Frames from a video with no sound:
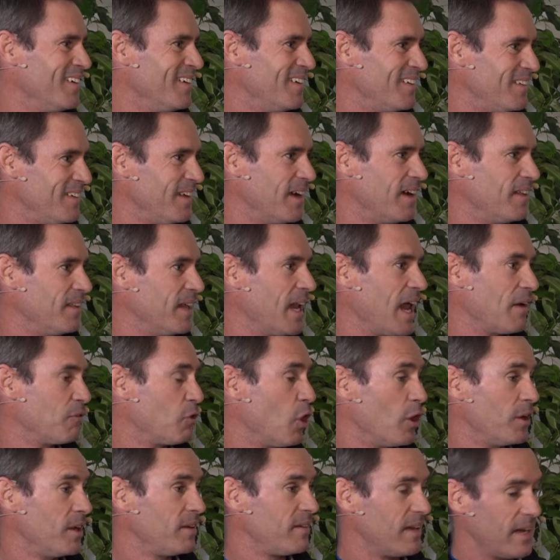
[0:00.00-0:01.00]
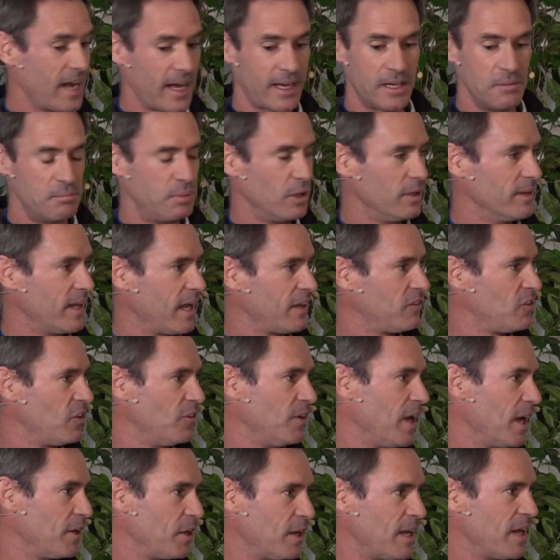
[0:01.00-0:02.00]
then I've got it and I can build an
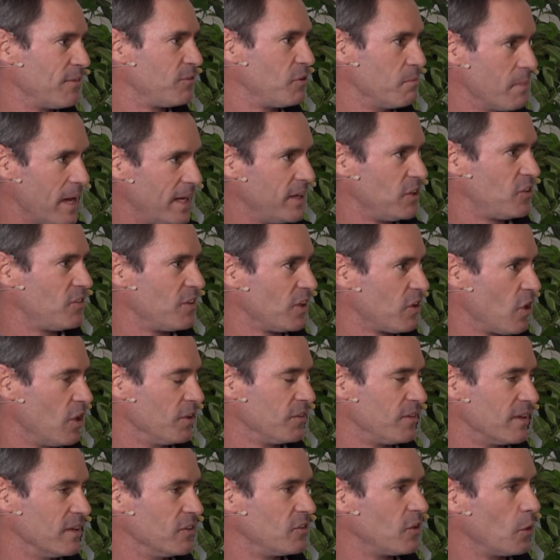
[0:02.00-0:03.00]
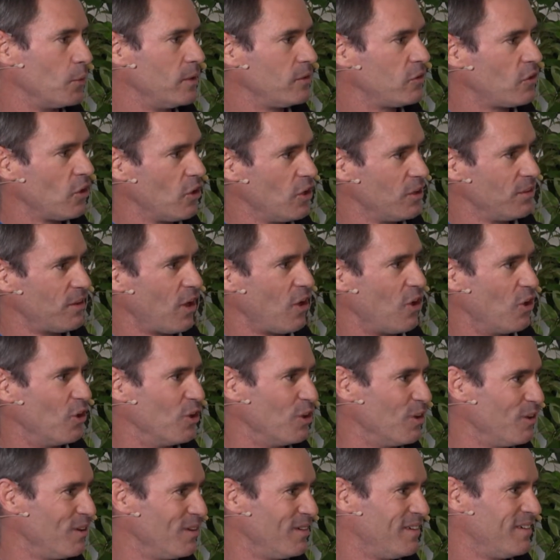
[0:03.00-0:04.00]
itinerary. I don't have to manage the content. So we turned the
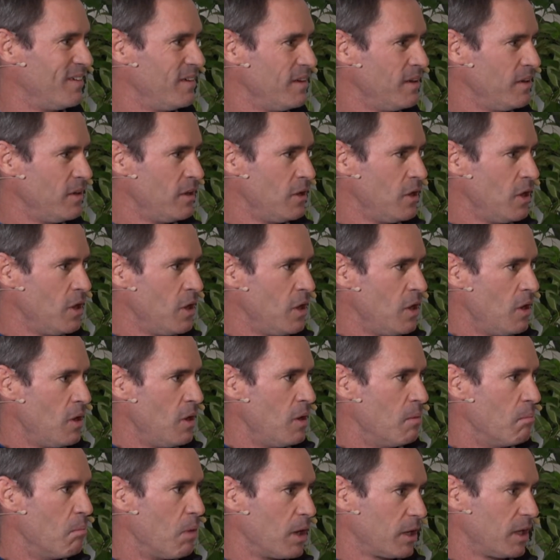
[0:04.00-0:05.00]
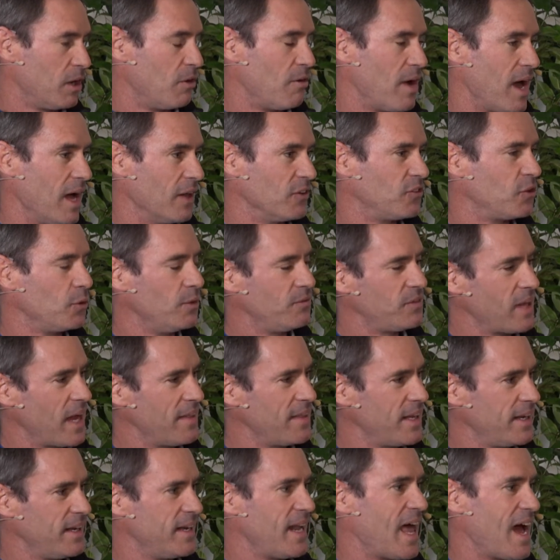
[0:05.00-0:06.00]
whole model around. So we've done
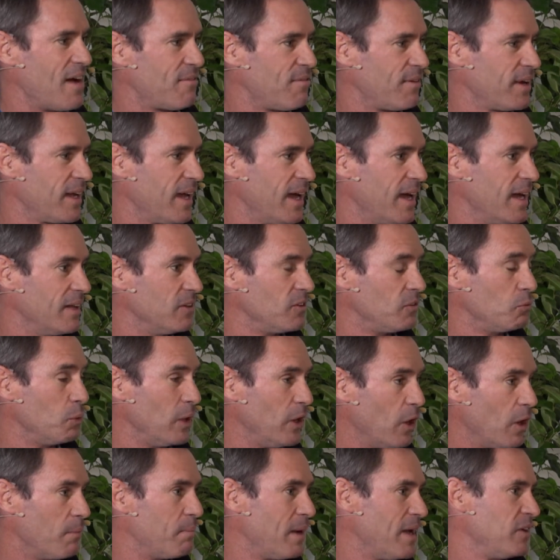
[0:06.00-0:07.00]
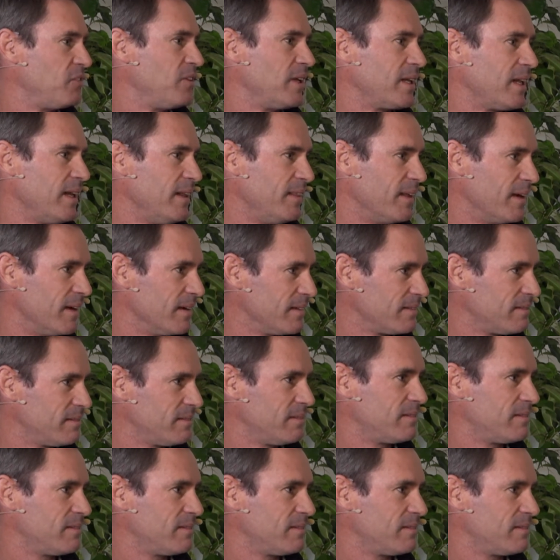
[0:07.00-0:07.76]
that in Africa, and we are basically the